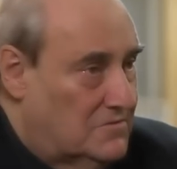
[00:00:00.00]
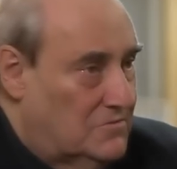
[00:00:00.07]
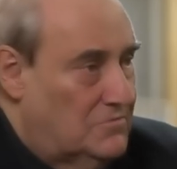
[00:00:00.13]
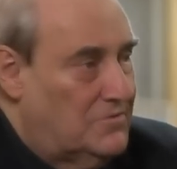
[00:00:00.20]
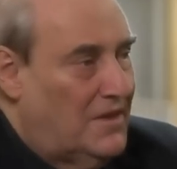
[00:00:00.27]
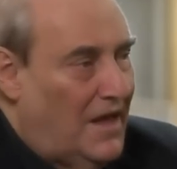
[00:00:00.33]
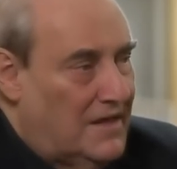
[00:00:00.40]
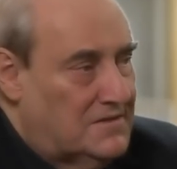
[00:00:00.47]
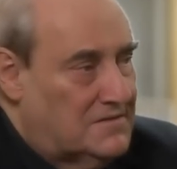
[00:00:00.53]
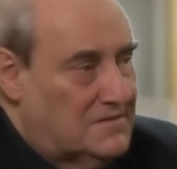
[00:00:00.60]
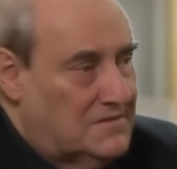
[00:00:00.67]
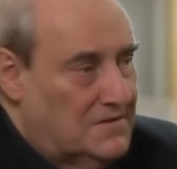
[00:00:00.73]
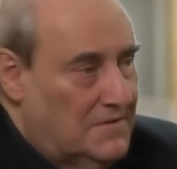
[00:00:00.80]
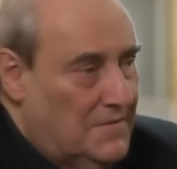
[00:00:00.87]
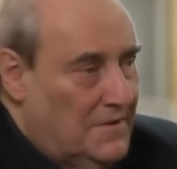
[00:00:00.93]
So
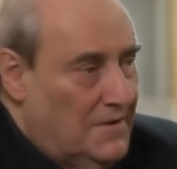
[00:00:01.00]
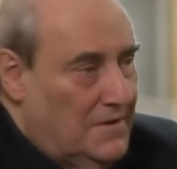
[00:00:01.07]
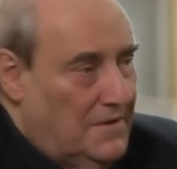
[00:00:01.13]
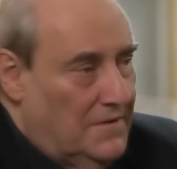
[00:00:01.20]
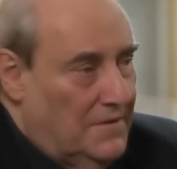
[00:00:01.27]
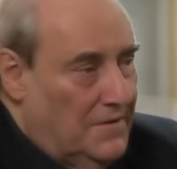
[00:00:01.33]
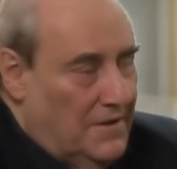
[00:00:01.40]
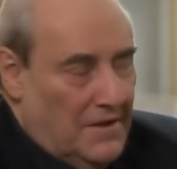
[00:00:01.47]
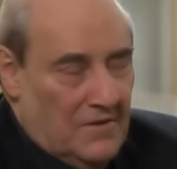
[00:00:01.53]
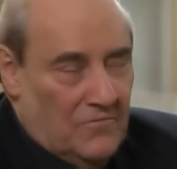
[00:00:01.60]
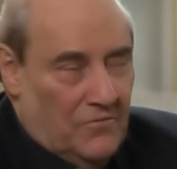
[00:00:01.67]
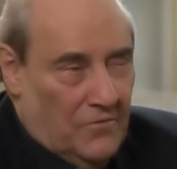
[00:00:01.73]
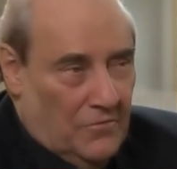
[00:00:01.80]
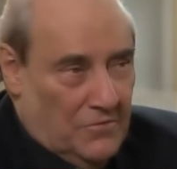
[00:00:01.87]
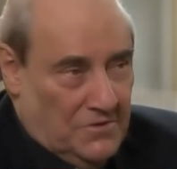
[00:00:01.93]
that's an
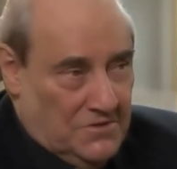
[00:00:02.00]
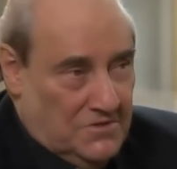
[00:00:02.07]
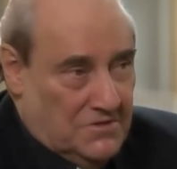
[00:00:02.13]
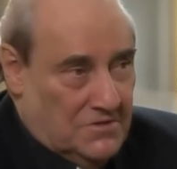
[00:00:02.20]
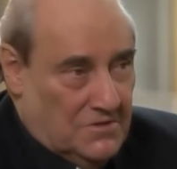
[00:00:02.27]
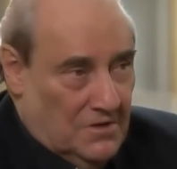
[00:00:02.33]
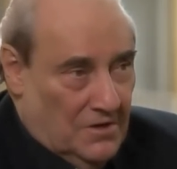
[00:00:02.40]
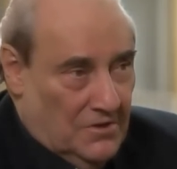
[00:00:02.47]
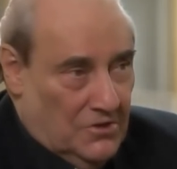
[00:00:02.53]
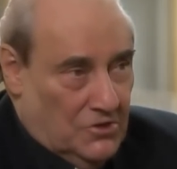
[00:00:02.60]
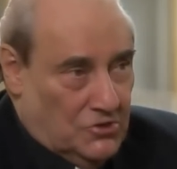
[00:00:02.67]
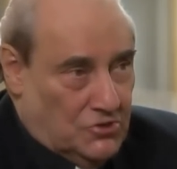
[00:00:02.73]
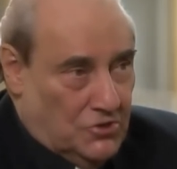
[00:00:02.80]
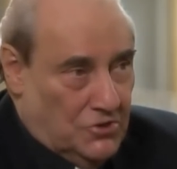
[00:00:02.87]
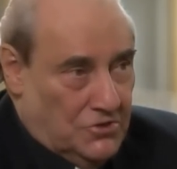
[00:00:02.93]
influence on
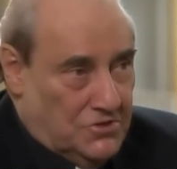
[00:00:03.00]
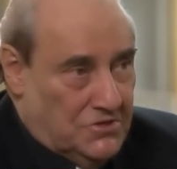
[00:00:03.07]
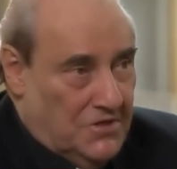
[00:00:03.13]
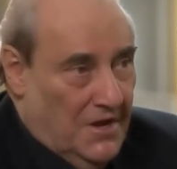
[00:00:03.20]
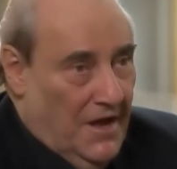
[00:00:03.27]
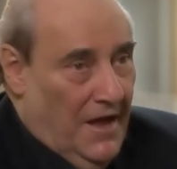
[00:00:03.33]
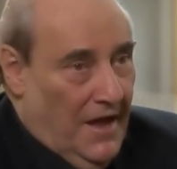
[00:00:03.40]
the Church.